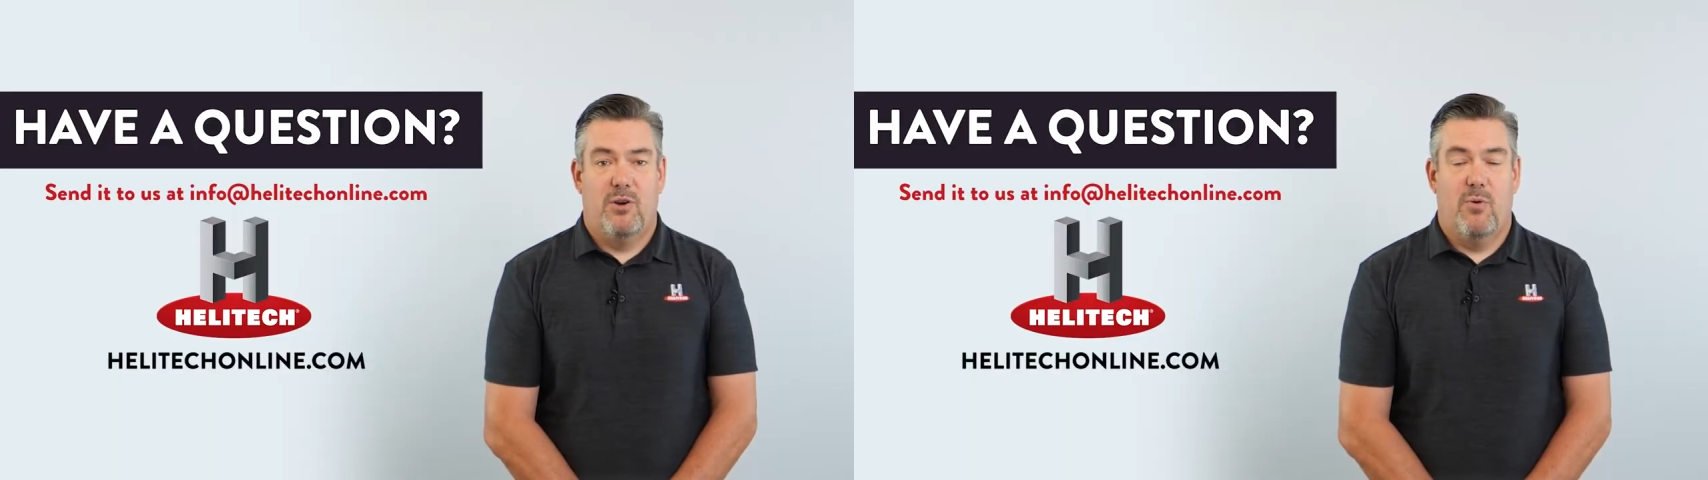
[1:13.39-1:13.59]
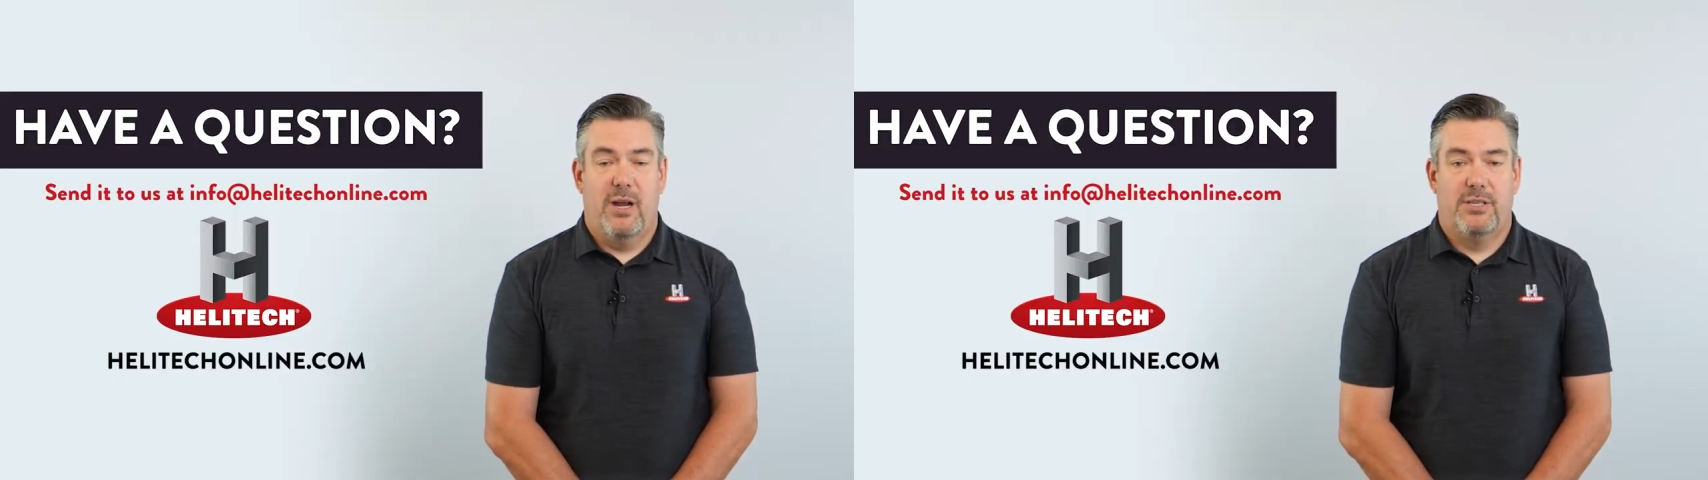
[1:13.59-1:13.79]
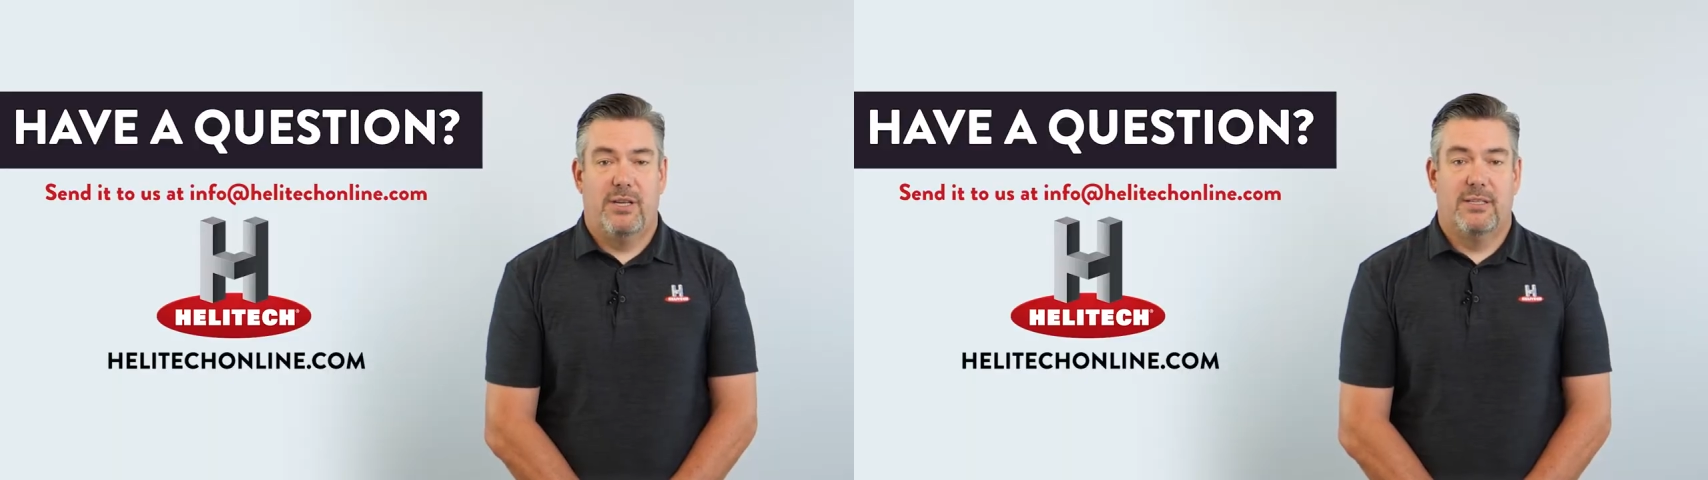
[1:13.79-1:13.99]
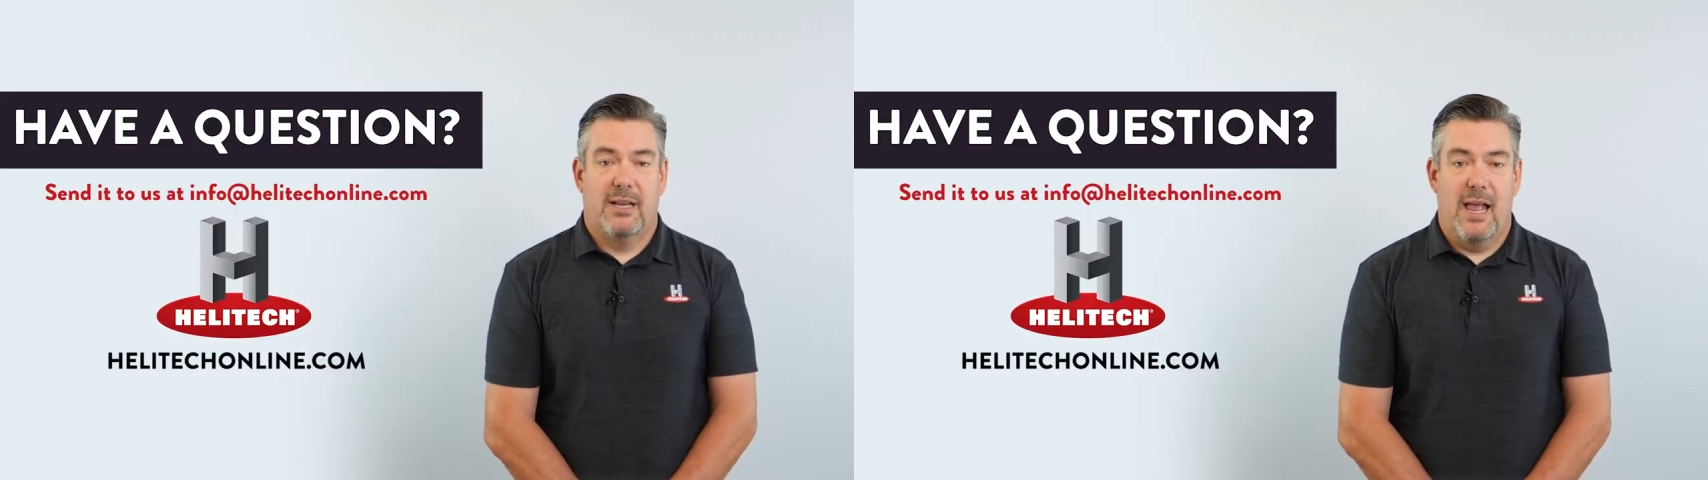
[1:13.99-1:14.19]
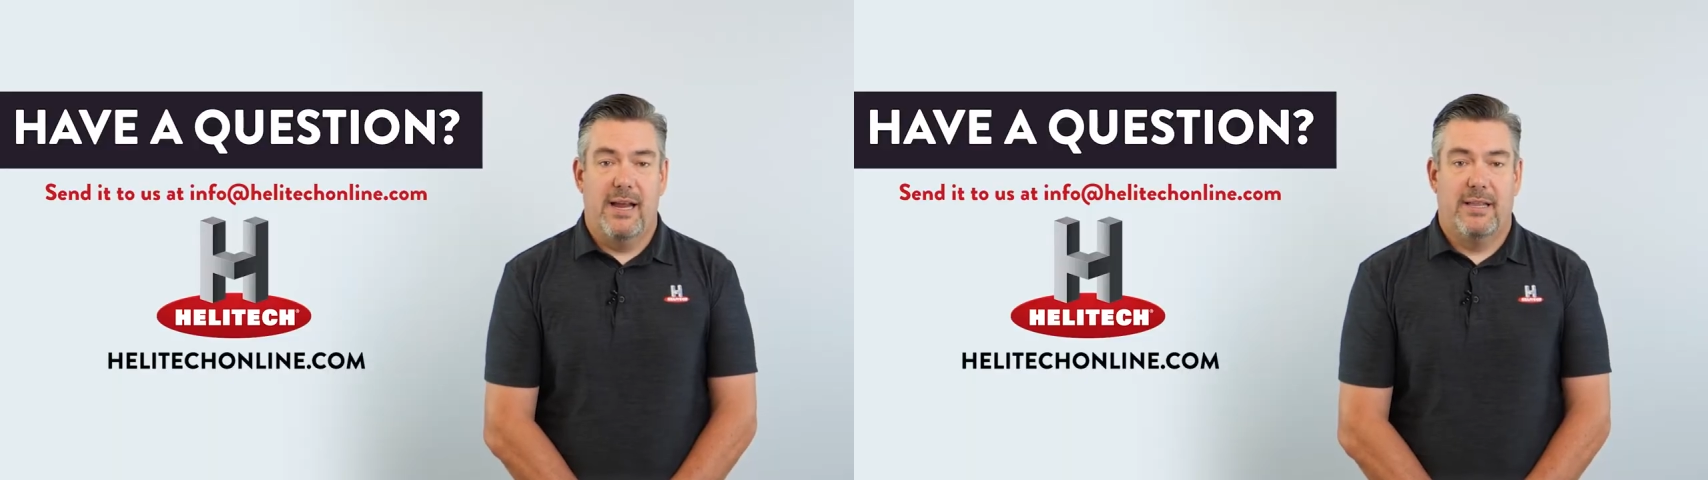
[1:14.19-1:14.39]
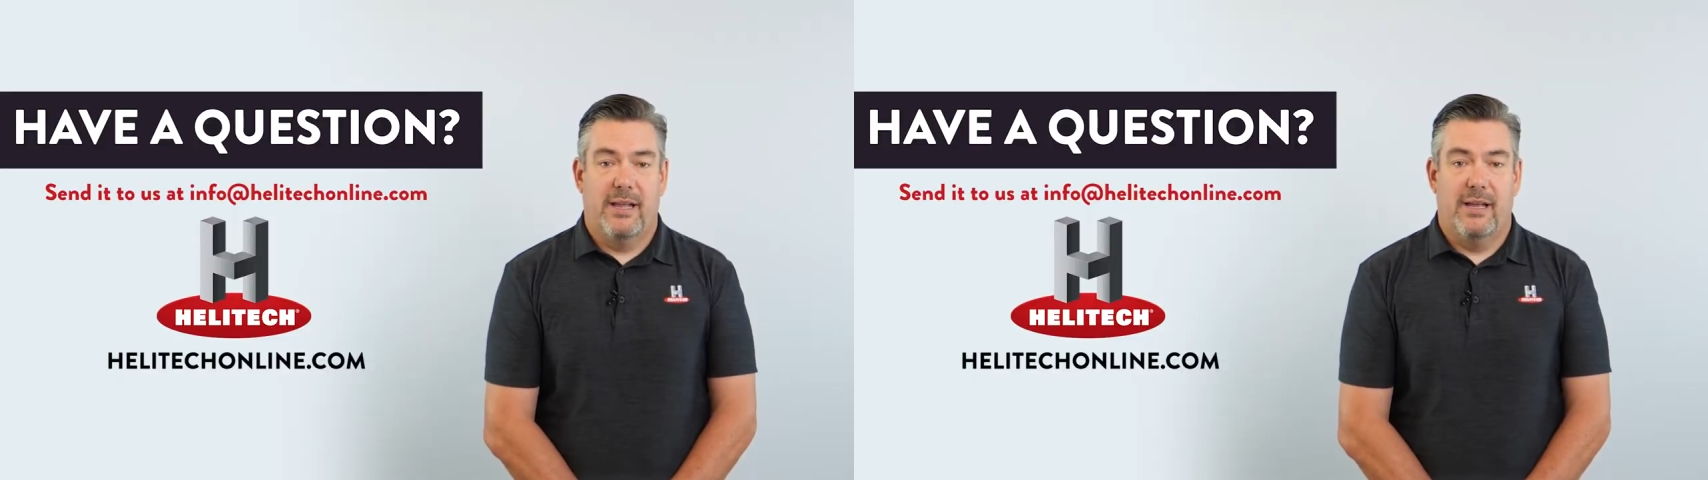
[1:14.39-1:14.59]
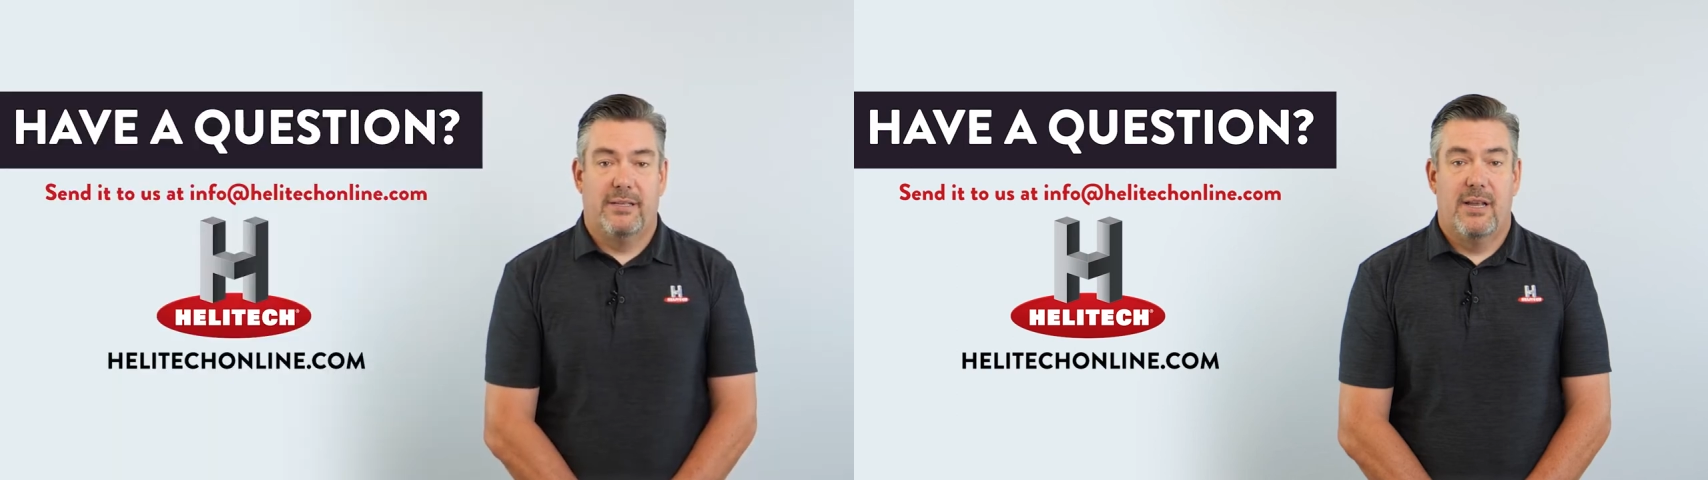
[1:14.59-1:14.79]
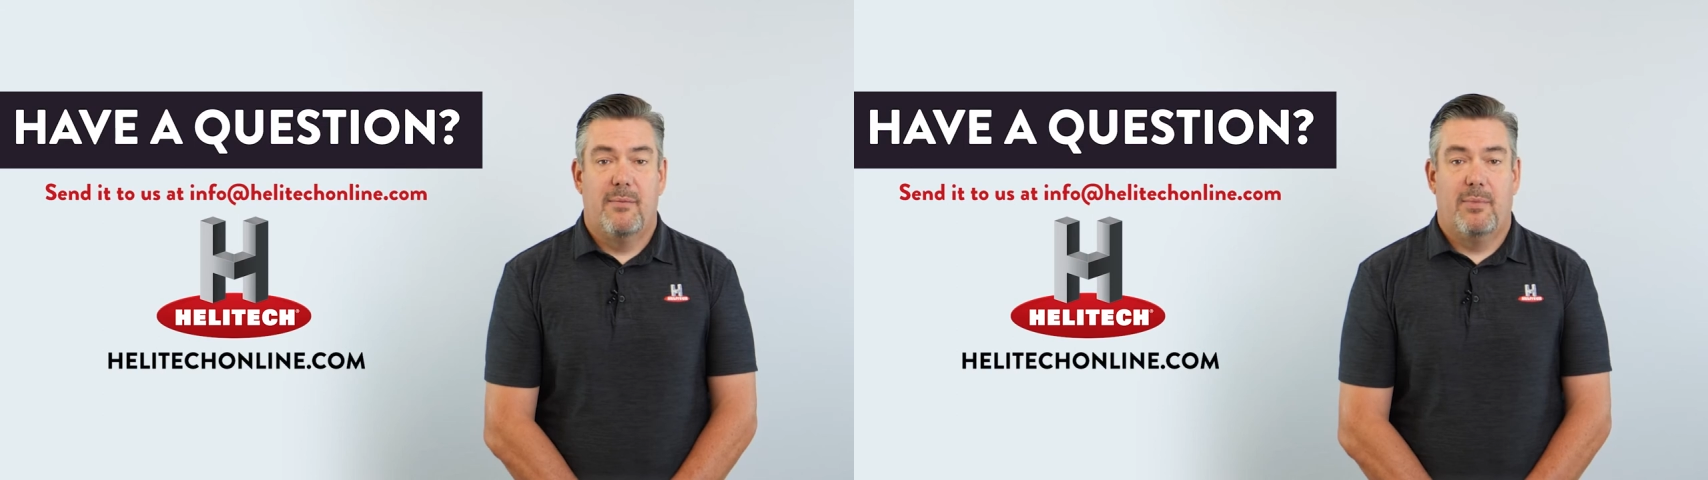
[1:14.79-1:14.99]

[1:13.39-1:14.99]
questions like this,